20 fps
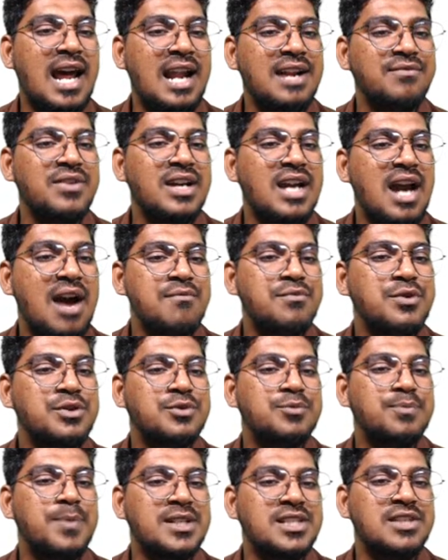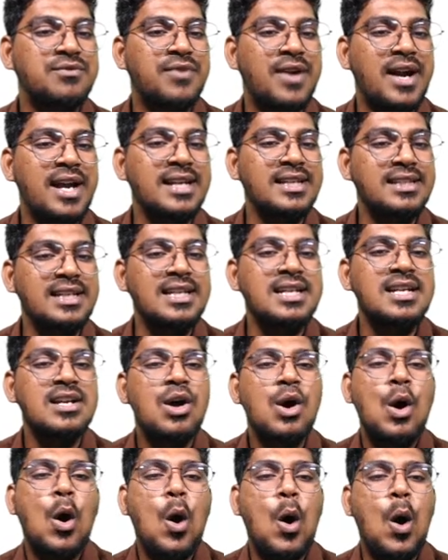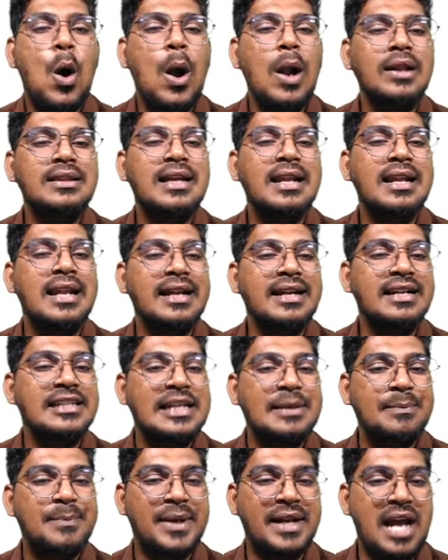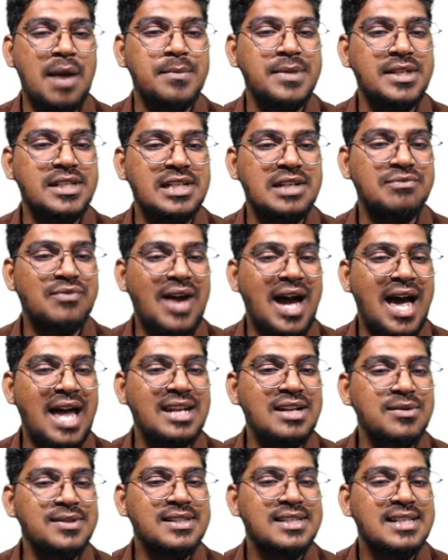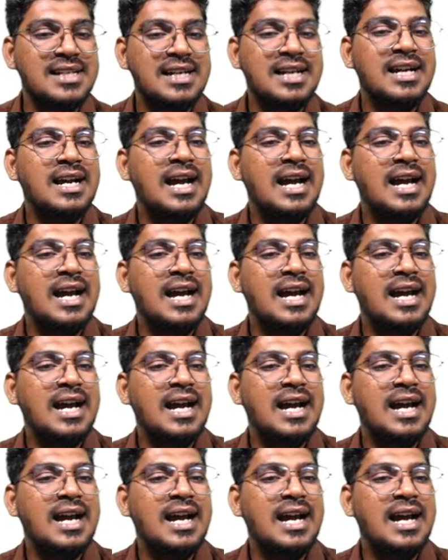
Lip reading: and we have to specify the all the like another parameter values,